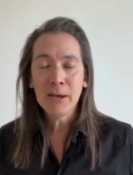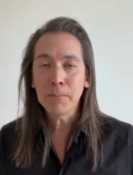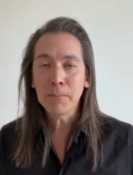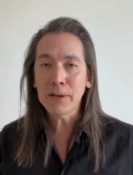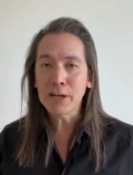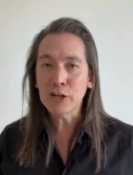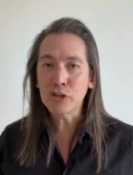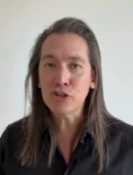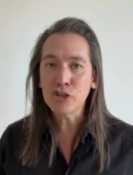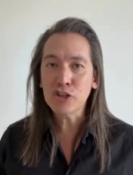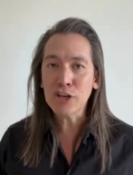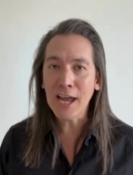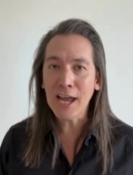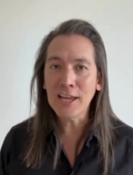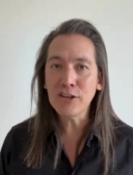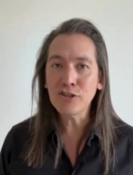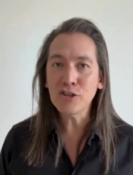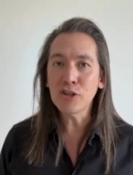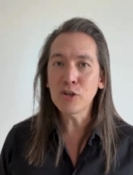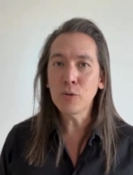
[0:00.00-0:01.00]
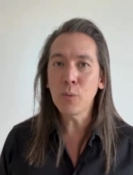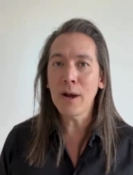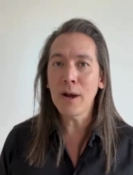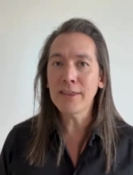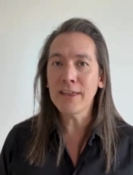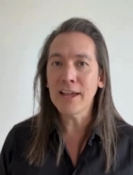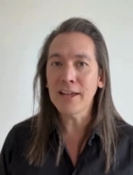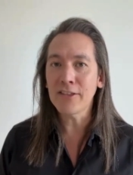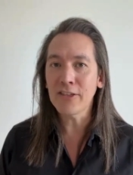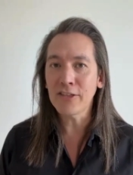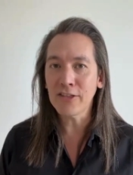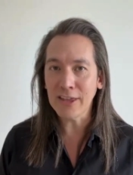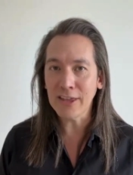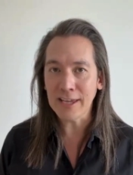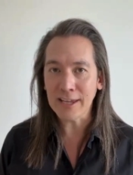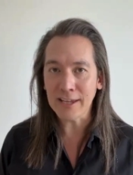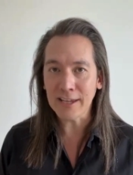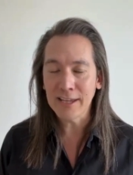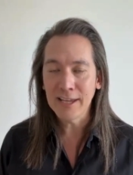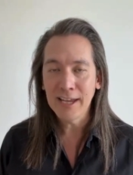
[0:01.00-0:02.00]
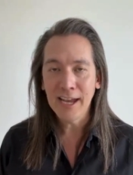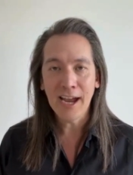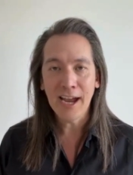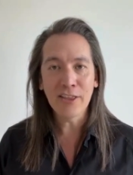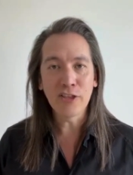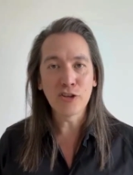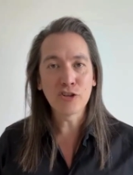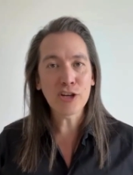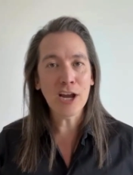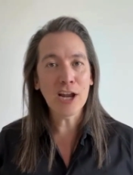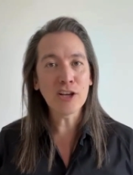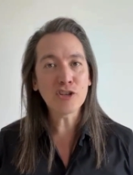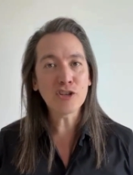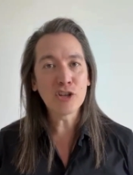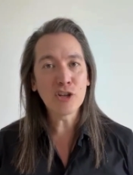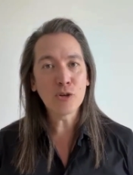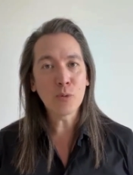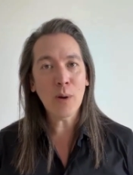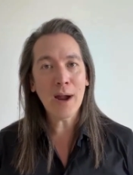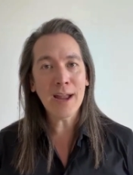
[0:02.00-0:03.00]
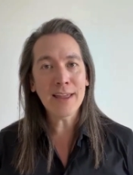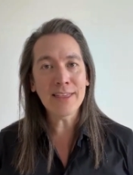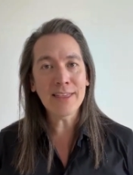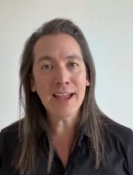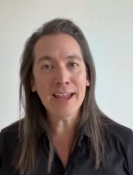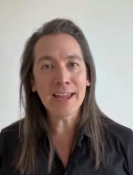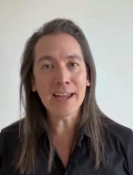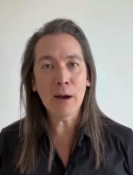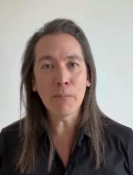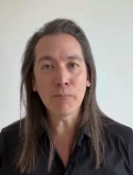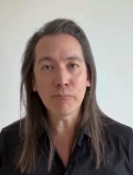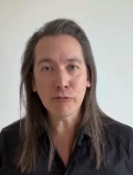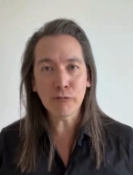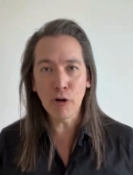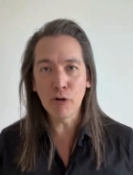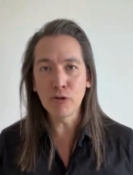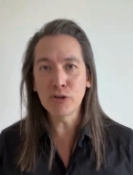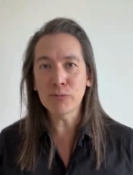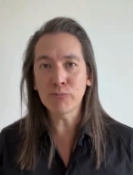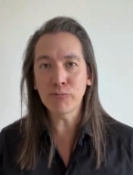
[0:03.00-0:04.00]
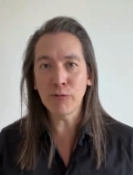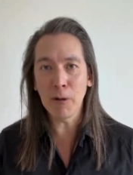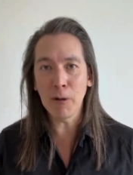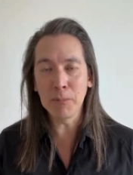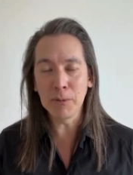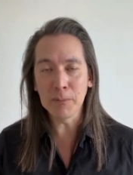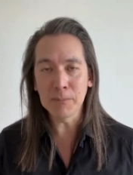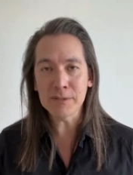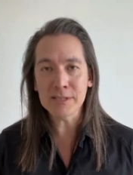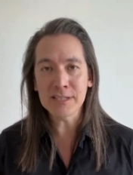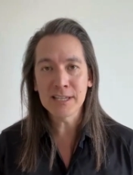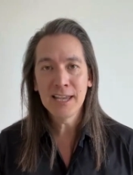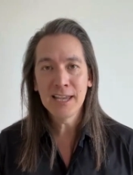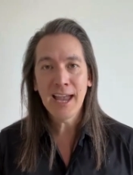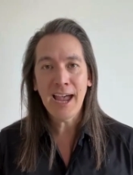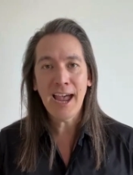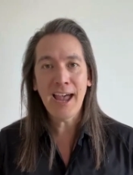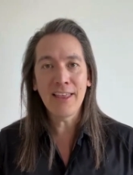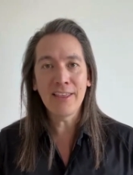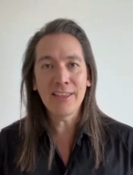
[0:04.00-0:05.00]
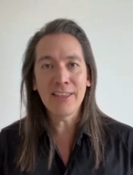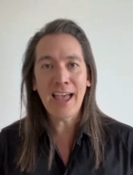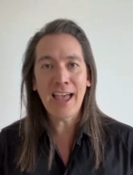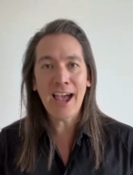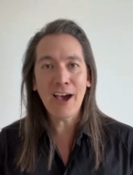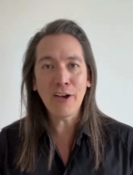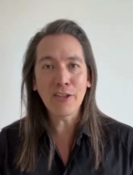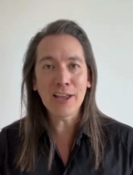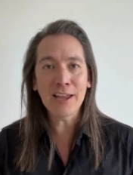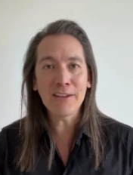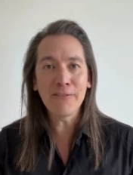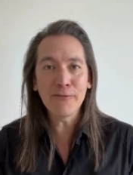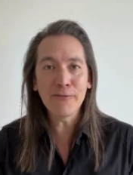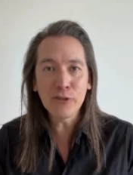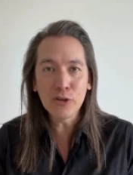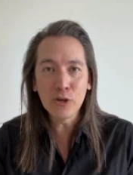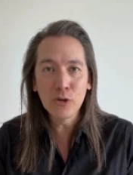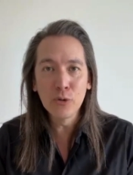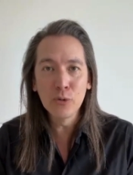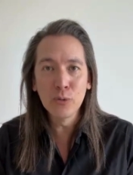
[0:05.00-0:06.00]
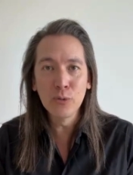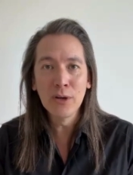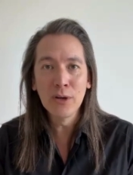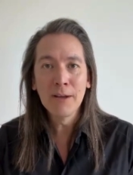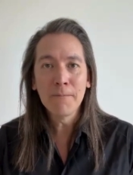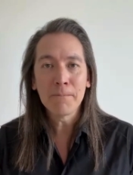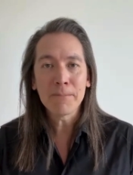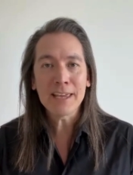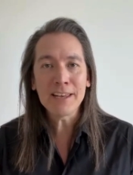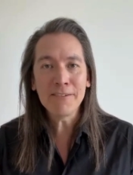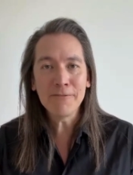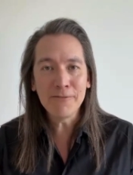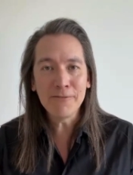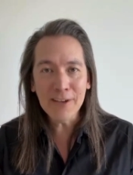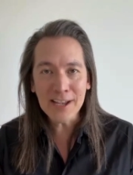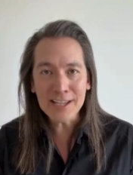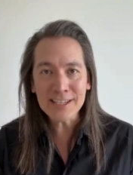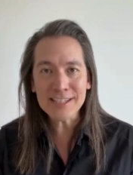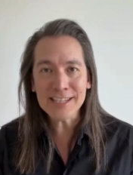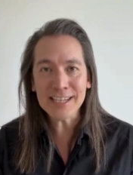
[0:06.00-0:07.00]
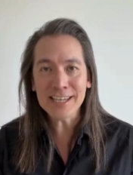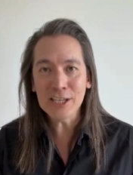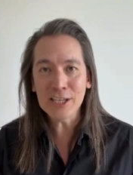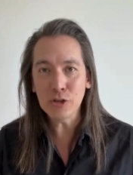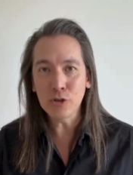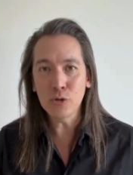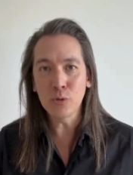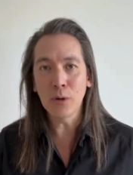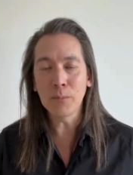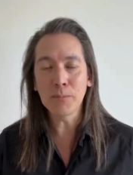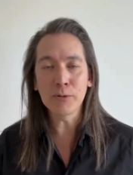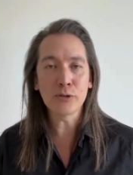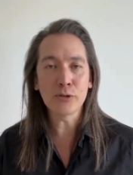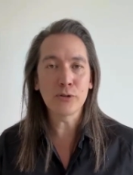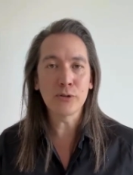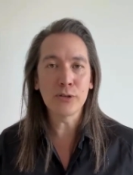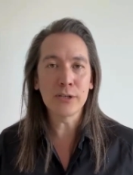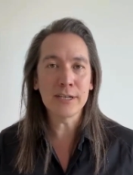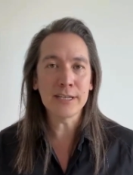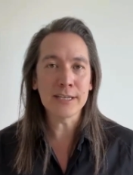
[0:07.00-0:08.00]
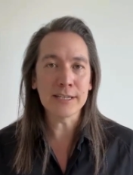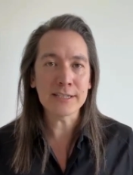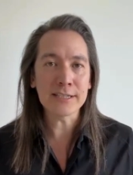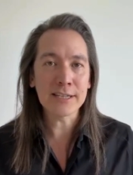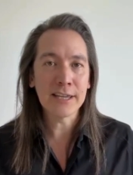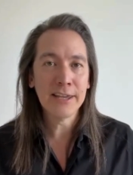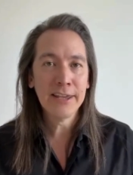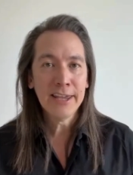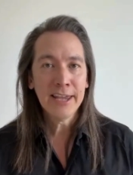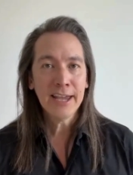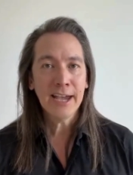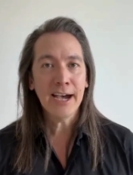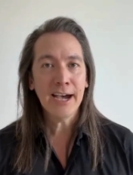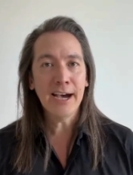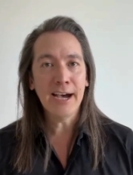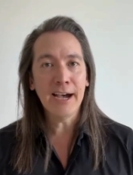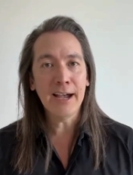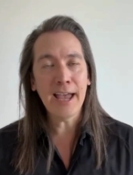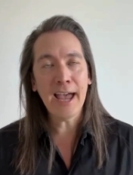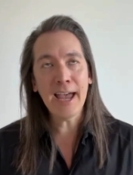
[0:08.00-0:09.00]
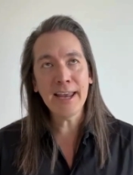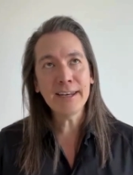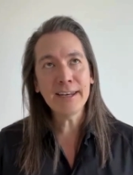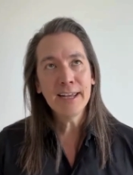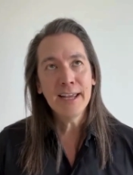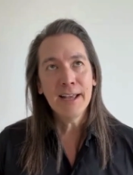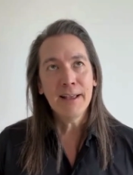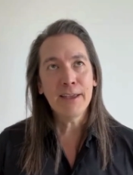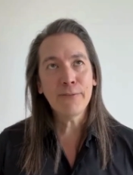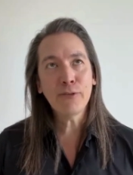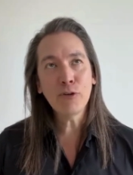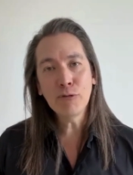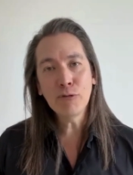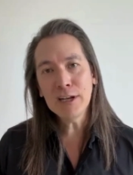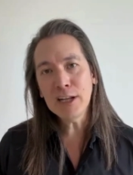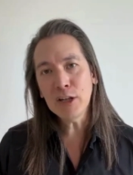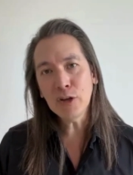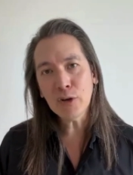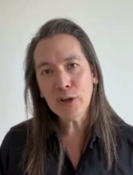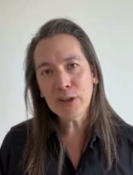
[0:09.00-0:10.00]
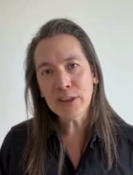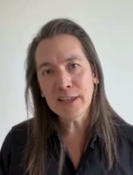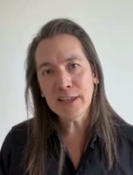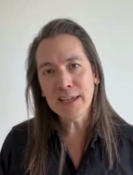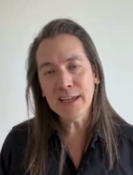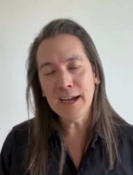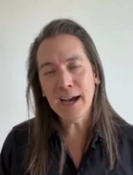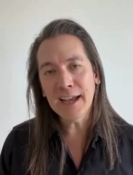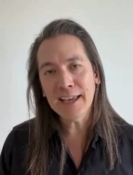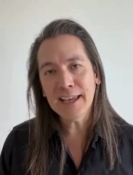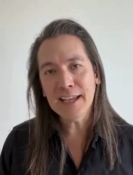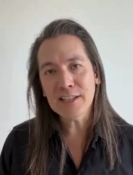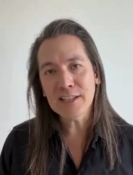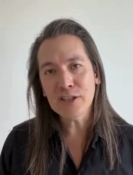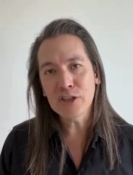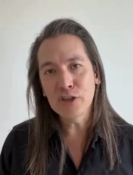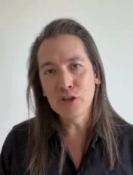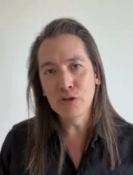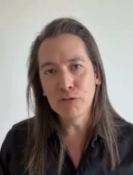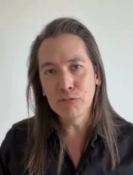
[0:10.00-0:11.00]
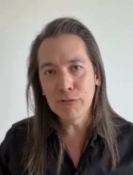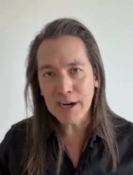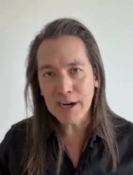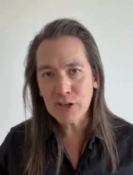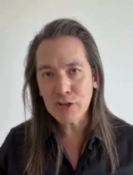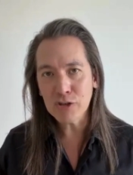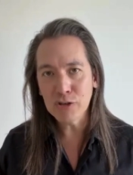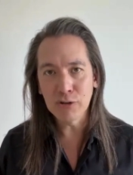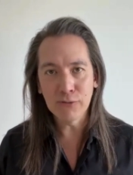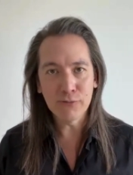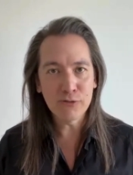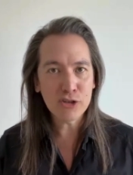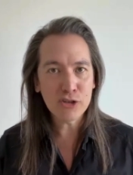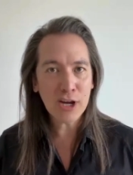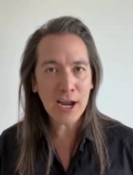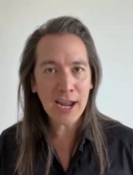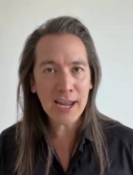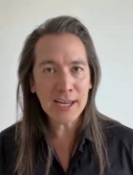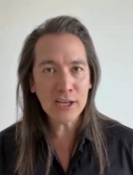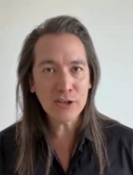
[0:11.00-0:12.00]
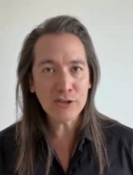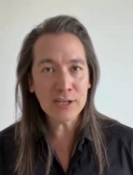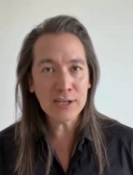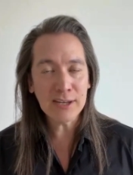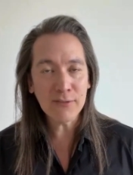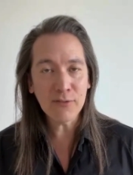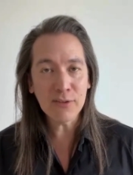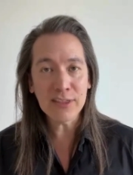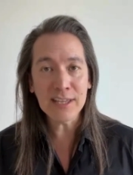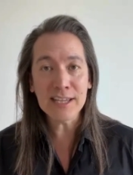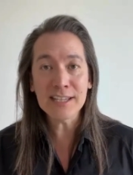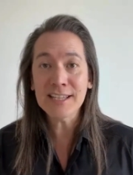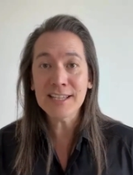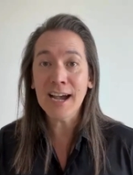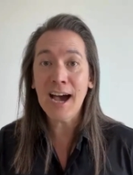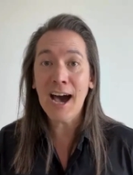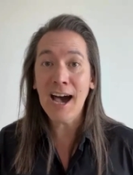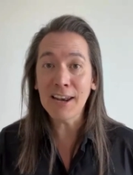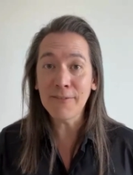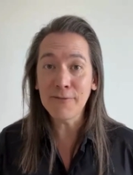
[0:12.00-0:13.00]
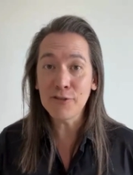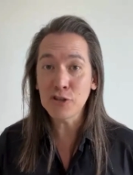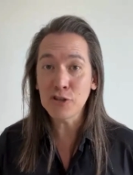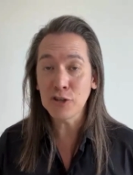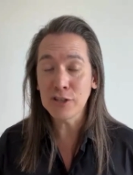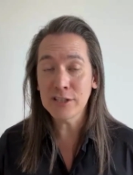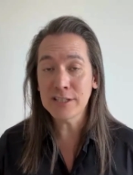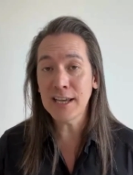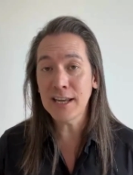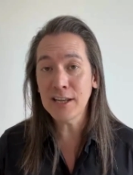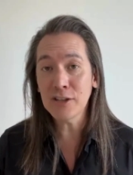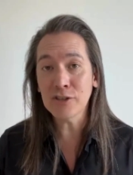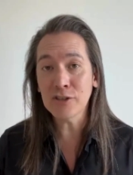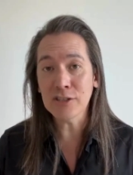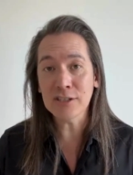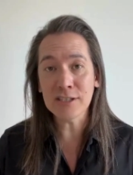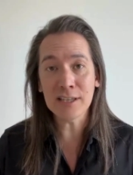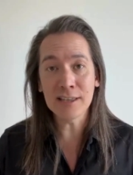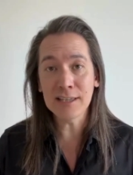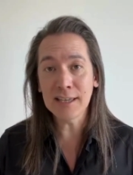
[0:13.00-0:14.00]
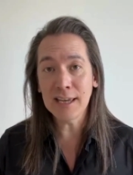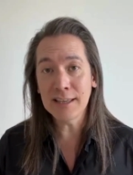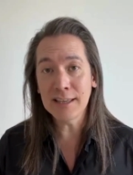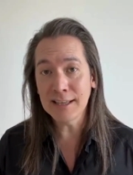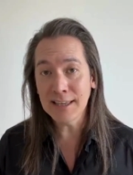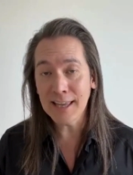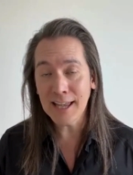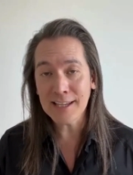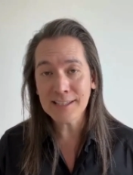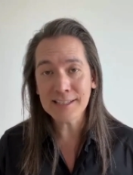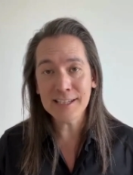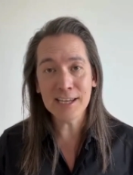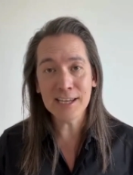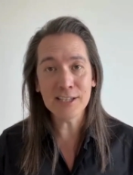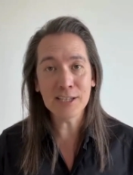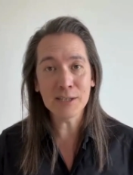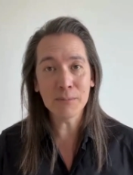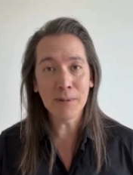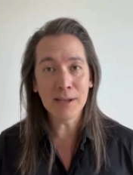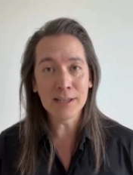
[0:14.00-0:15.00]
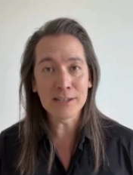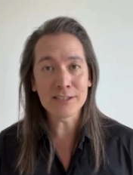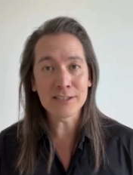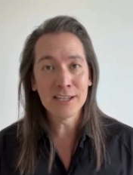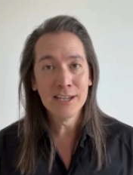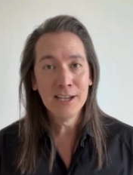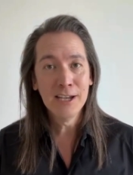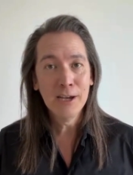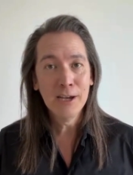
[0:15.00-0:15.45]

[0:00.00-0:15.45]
but are changing the way they think and changing the way they approach problems and how they view investing in new opportunities. And if you really look at the direction of change and even things like artificial intelligence in the last 18 months,